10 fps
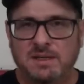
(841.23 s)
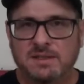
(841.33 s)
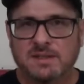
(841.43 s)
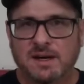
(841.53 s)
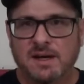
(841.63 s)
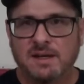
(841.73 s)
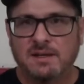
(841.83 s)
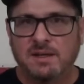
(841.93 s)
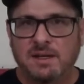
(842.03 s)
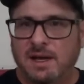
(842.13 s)
psi.
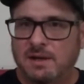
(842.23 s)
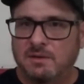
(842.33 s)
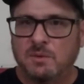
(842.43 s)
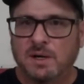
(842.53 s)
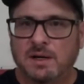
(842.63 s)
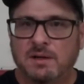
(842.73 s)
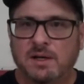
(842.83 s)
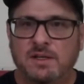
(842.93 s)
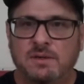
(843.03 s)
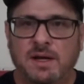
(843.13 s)
I don't know what gun you